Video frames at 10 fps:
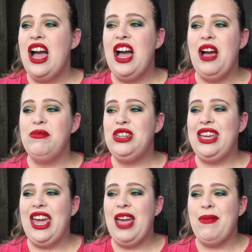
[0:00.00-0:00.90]
um,
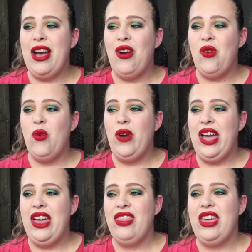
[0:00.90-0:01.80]
she came out
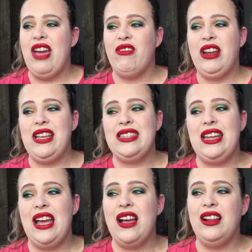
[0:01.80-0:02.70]
with the
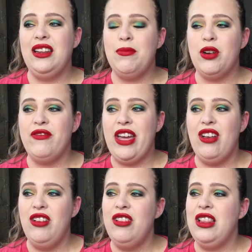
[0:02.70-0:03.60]
Everlasting Glimmer
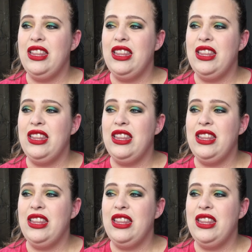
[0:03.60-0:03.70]
Veil